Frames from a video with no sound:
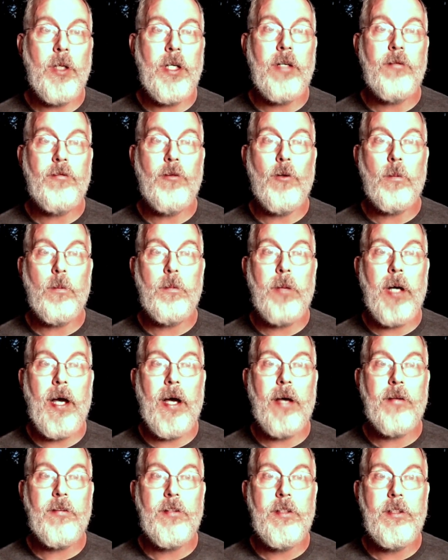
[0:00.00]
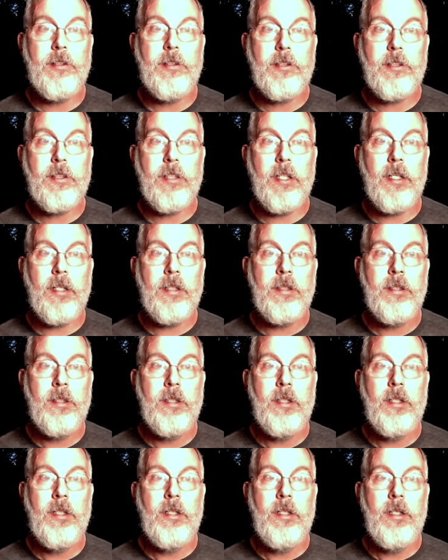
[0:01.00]
Eightfold Path is uh,
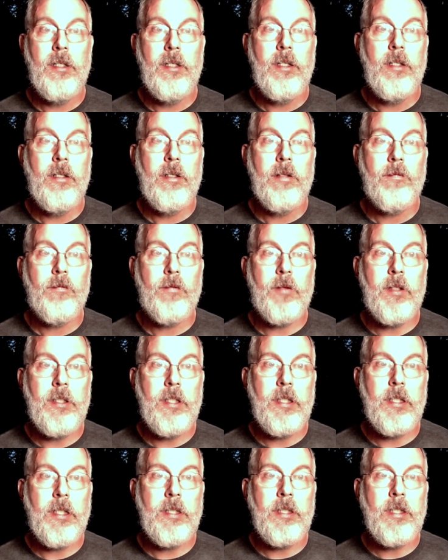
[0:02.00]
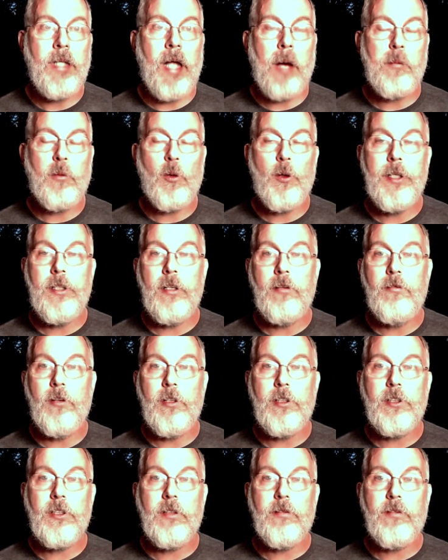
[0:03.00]
the elaborated
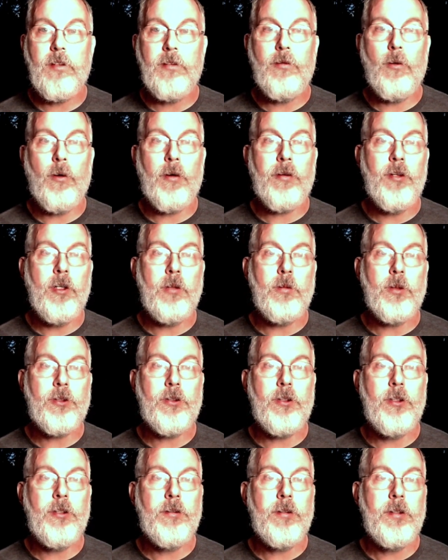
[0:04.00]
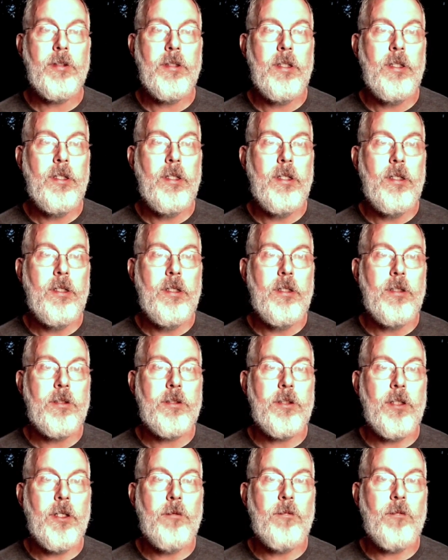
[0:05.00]
version of the Fourth Noble Truth.
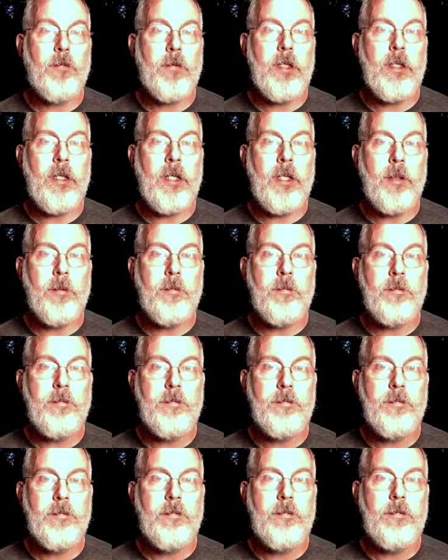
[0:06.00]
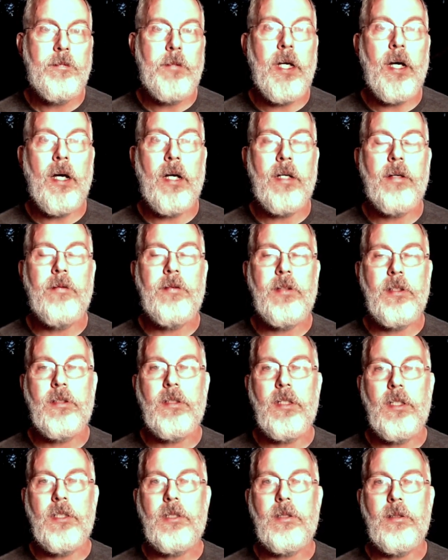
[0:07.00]
So, um, yeah, I mean,
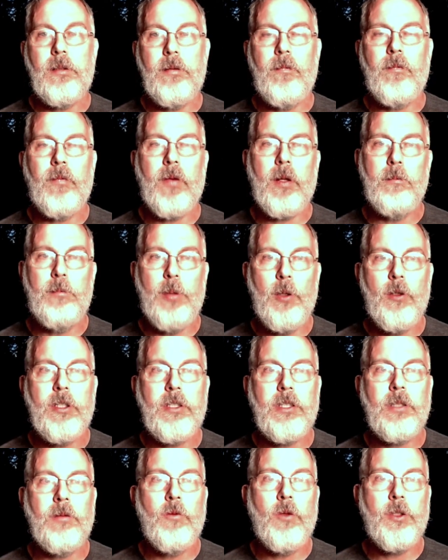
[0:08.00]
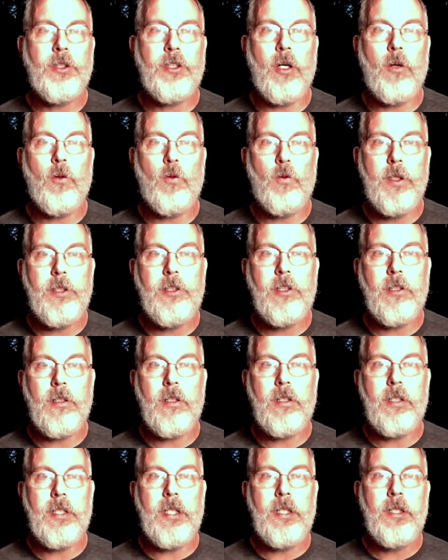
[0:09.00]
it's Buddhism was
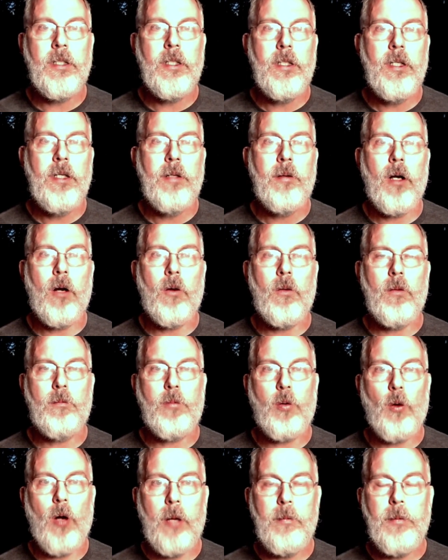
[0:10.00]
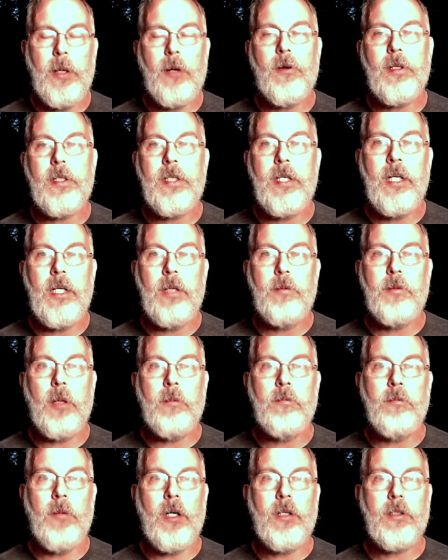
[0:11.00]
originally primarily aimed
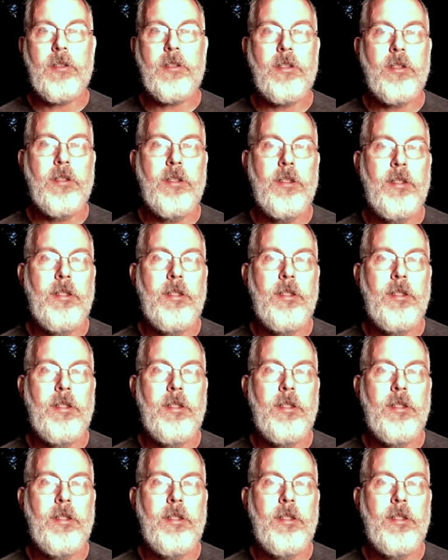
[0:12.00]
at monks.